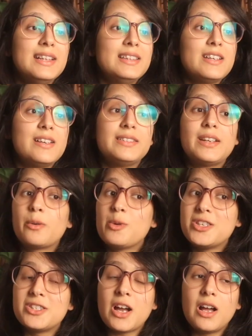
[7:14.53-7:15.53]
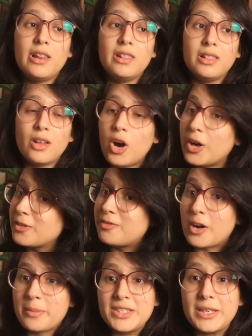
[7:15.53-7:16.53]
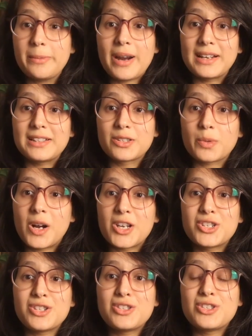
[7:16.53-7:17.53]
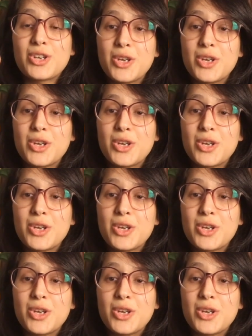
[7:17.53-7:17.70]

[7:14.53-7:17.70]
There was a lot of pharmacy practice questions.